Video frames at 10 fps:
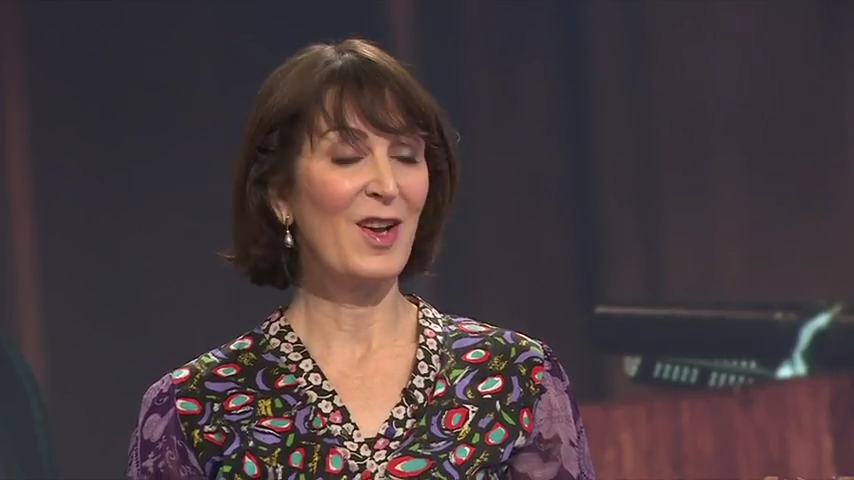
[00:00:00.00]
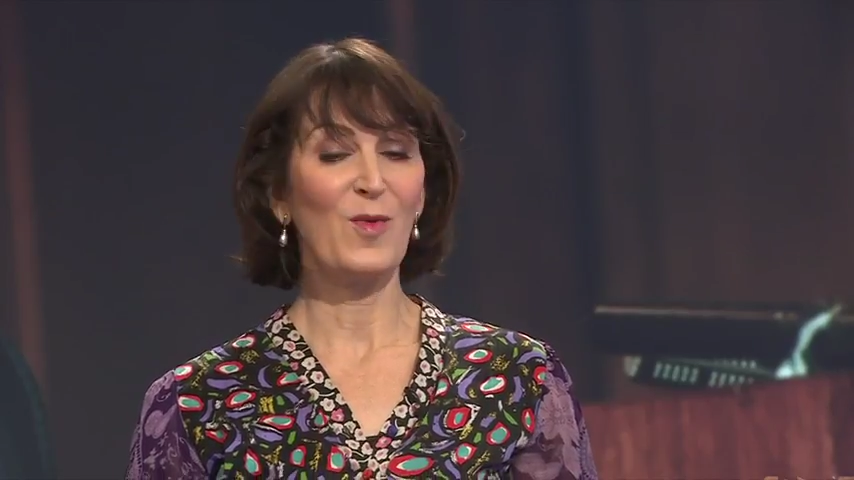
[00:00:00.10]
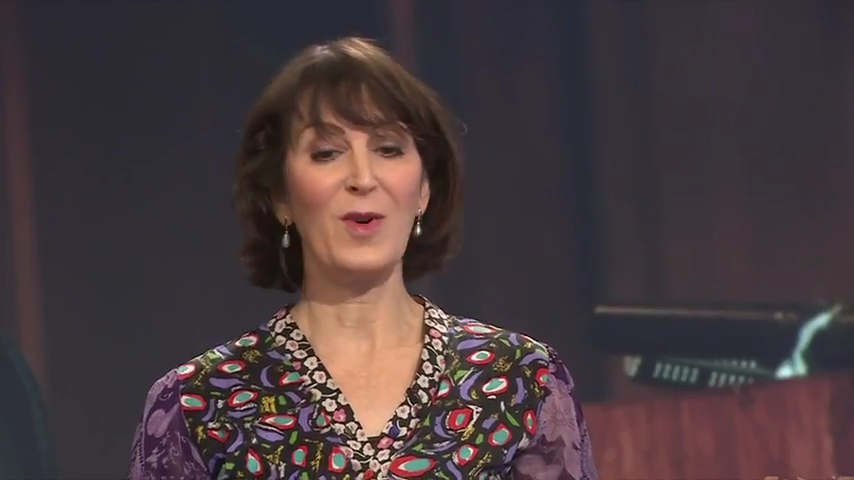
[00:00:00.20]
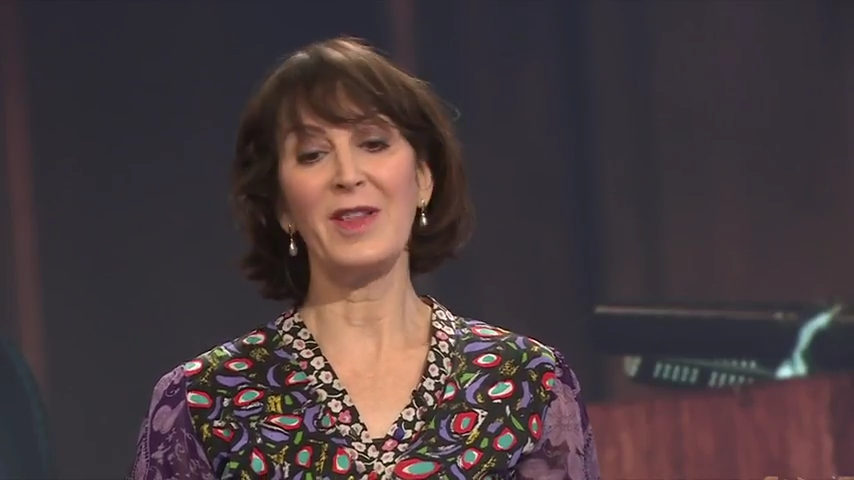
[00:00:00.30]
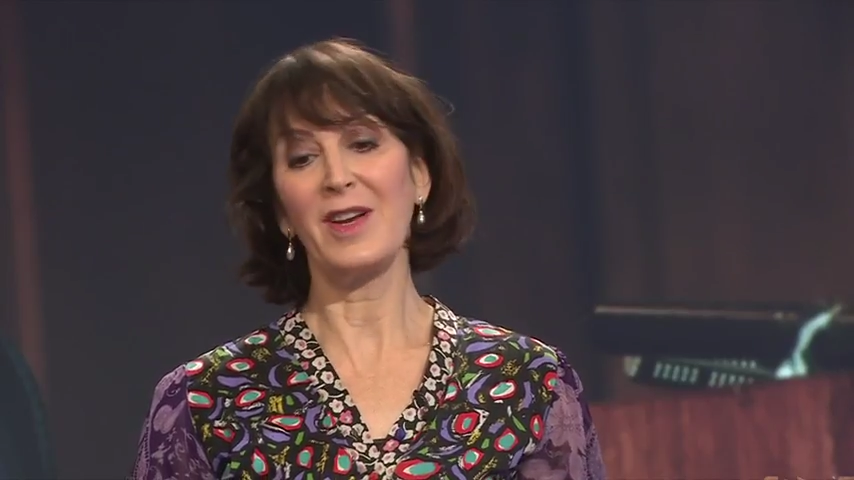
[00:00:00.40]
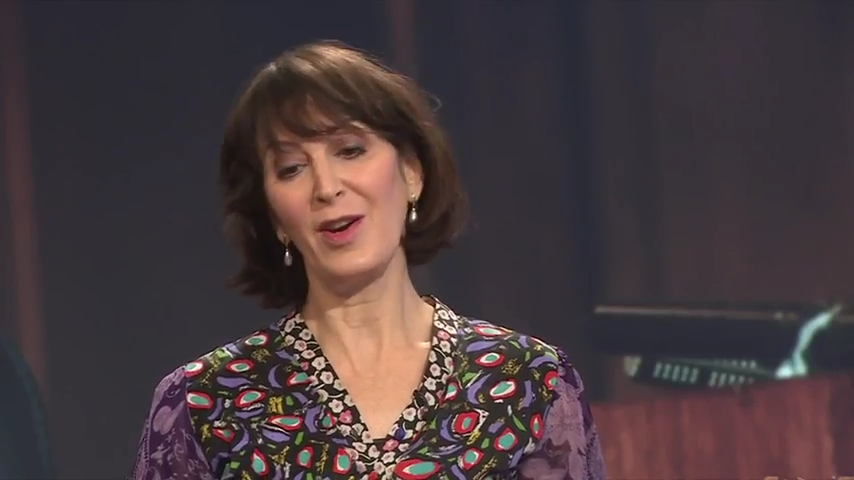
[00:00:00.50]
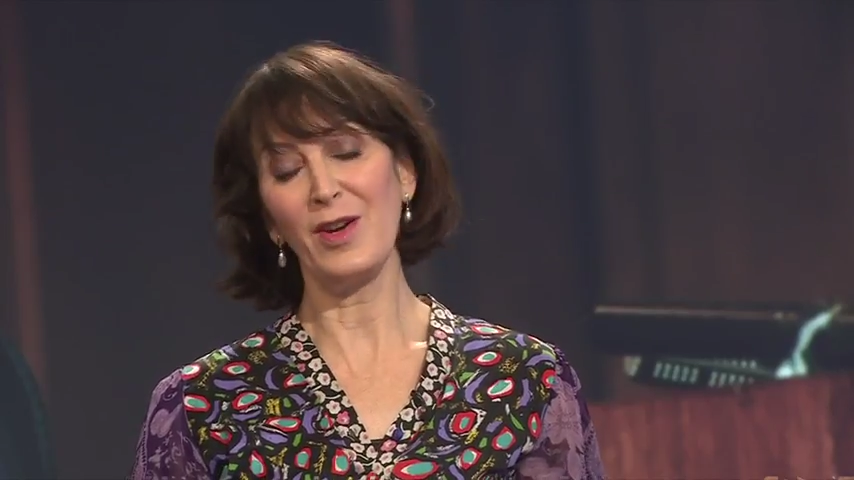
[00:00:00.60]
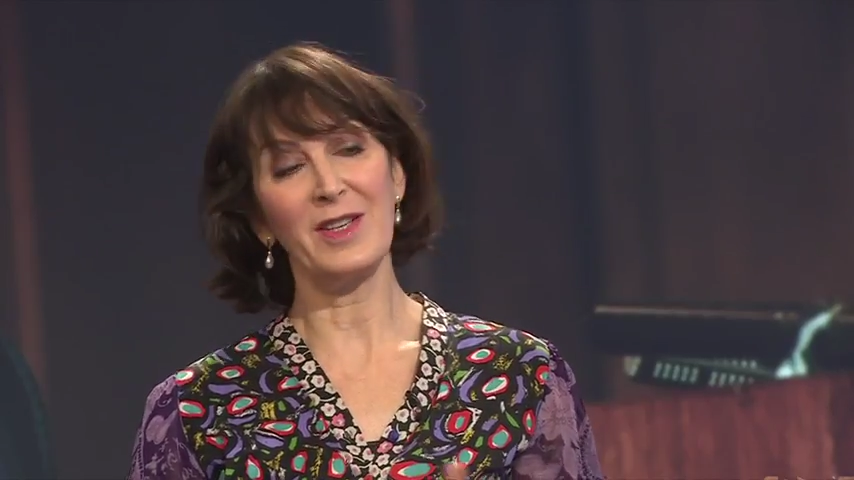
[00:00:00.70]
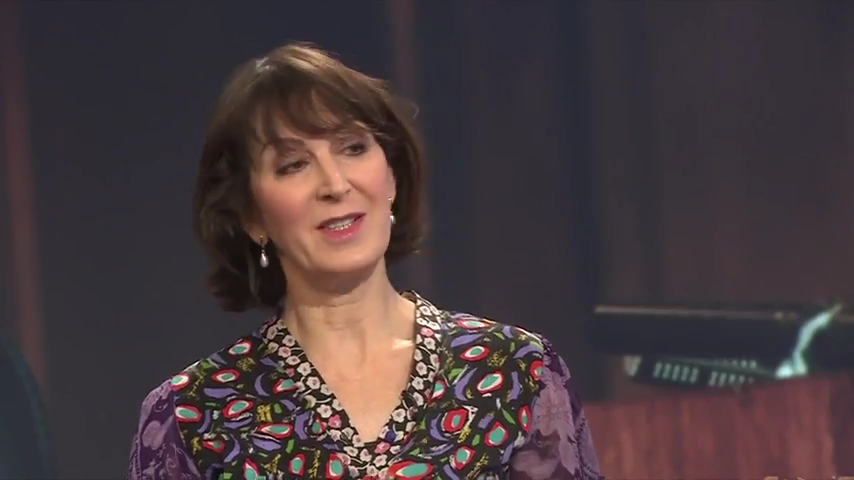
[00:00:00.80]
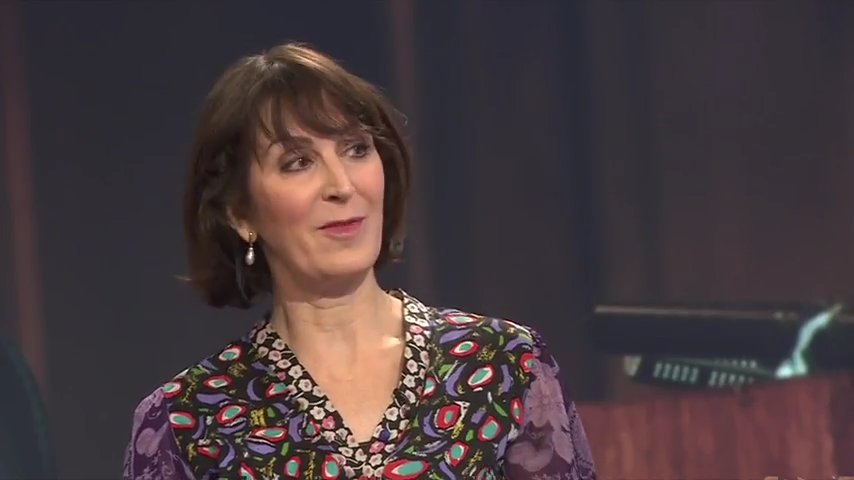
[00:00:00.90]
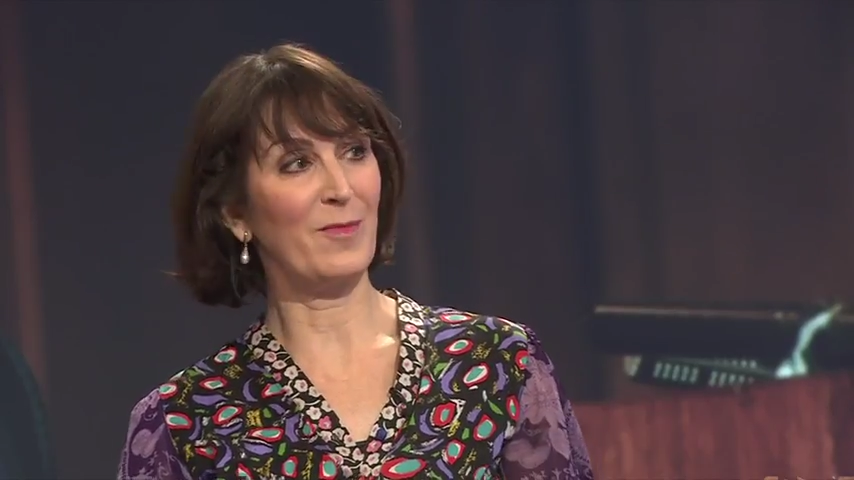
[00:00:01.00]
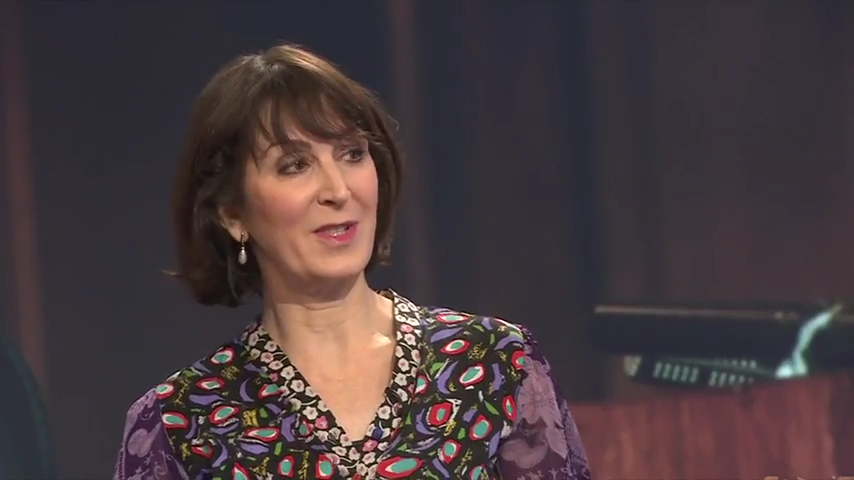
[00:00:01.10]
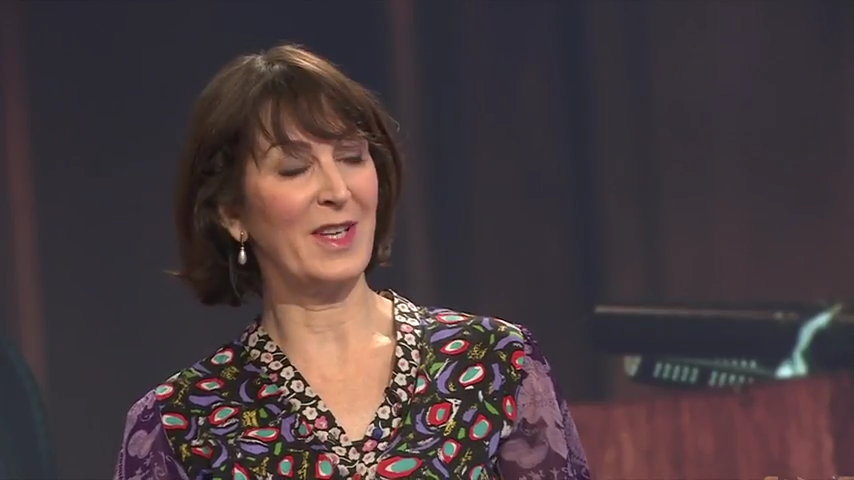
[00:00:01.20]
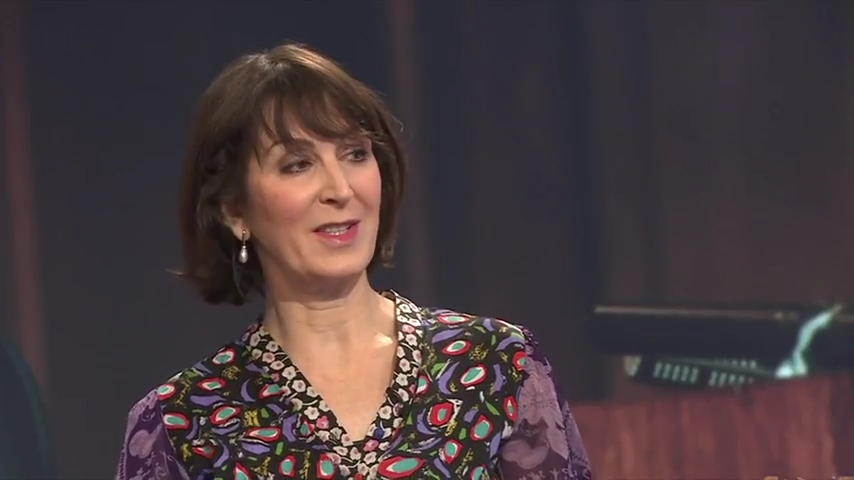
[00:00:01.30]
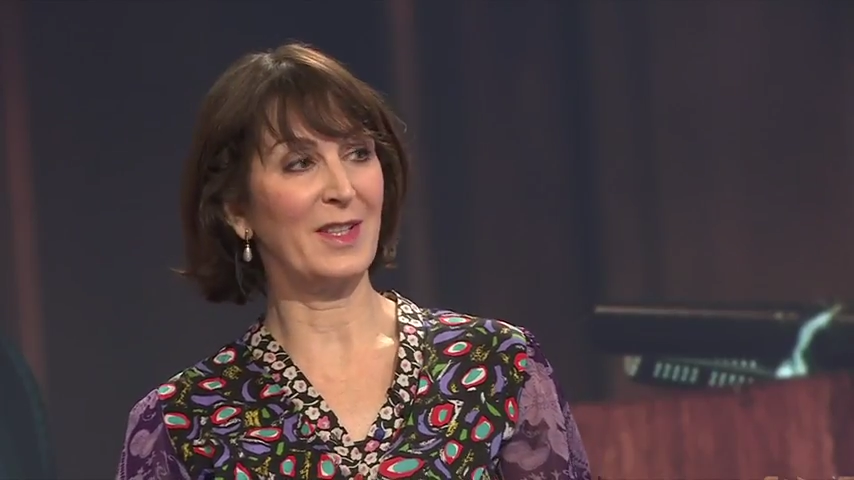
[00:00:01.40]
Well, they're only at
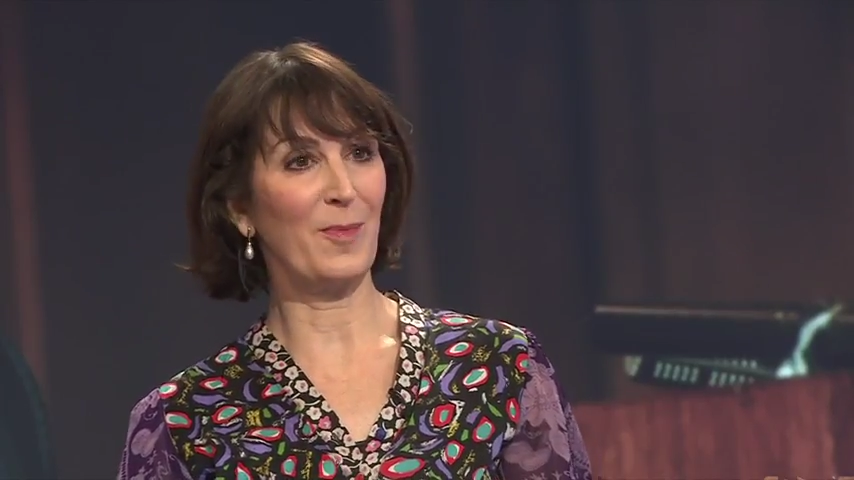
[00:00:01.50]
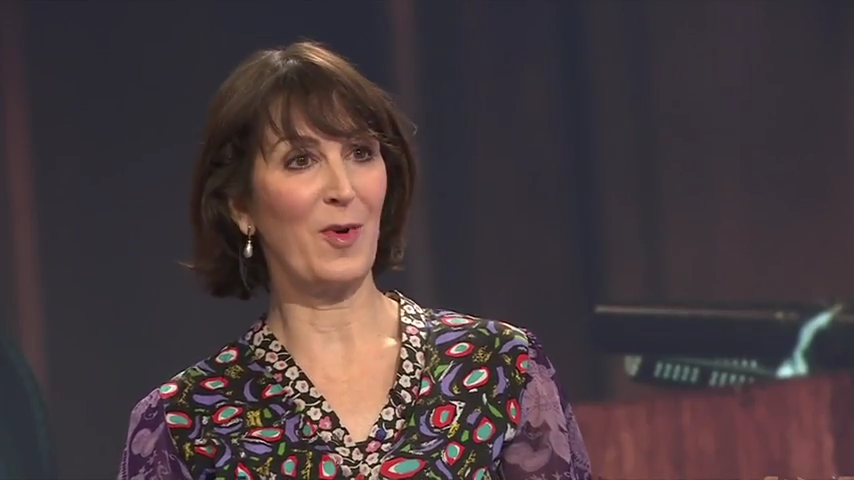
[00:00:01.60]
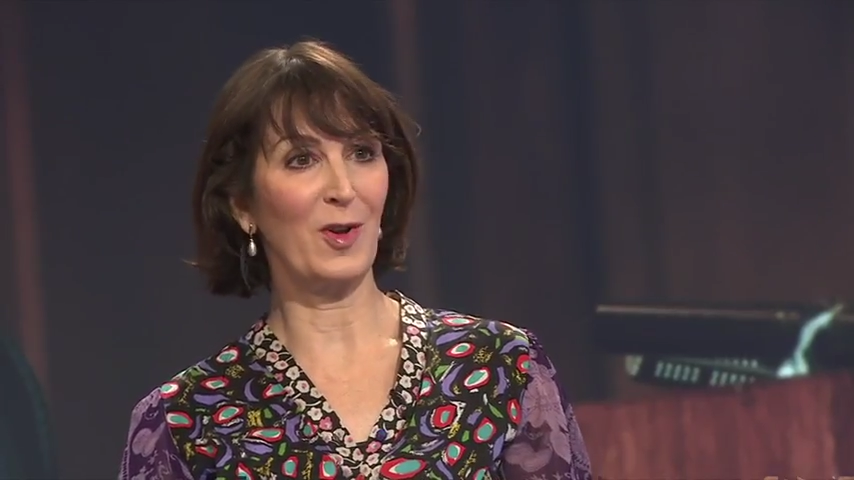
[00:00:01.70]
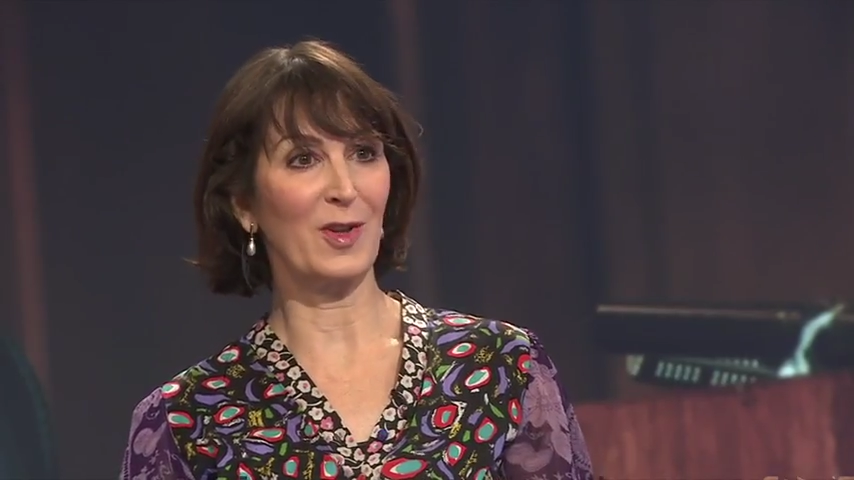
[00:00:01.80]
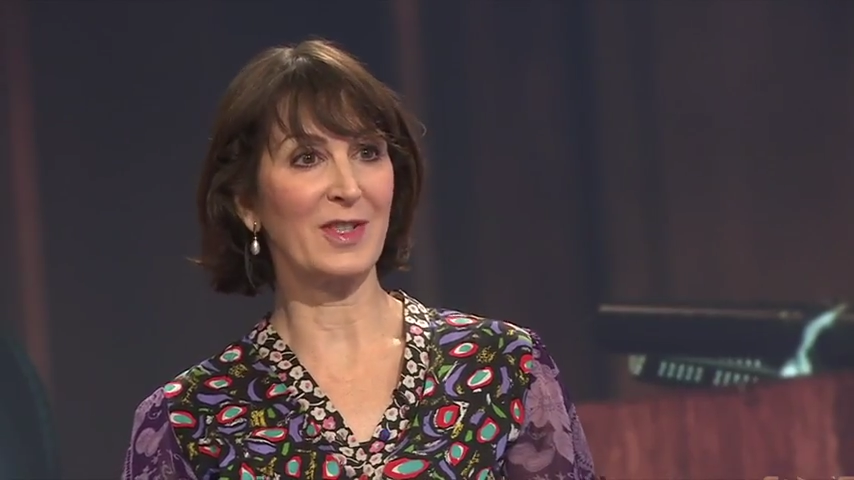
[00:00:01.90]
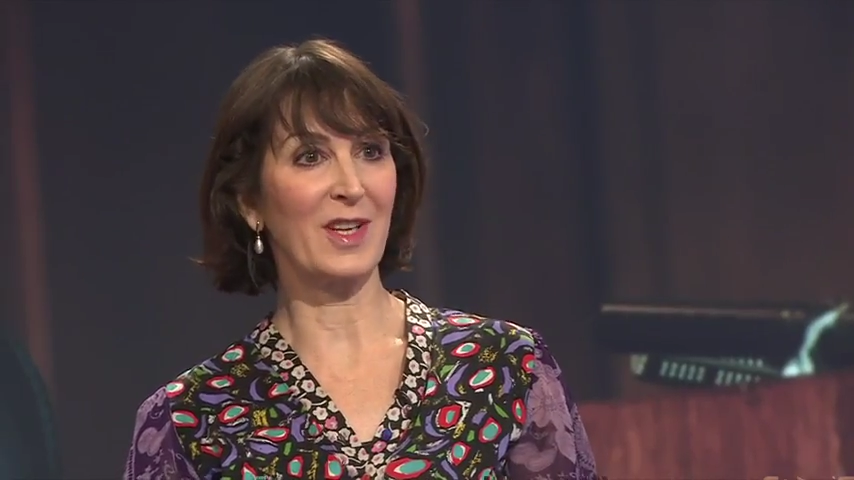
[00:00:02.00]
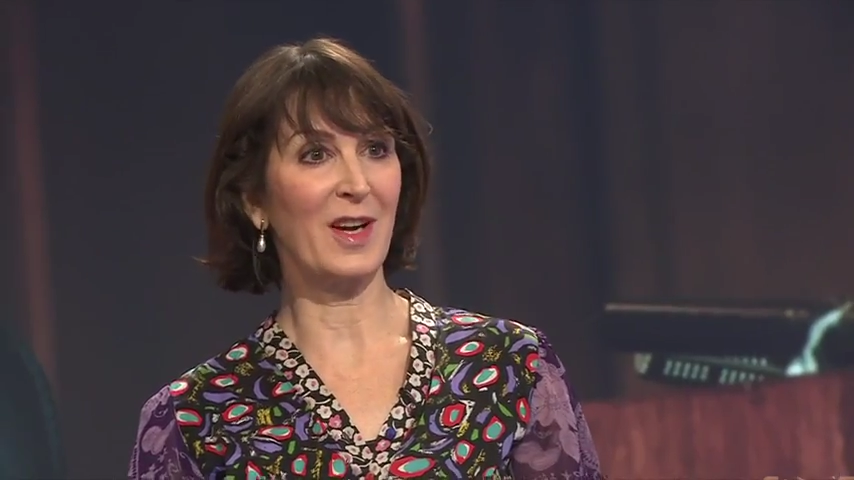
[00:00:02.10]
7% in the polls.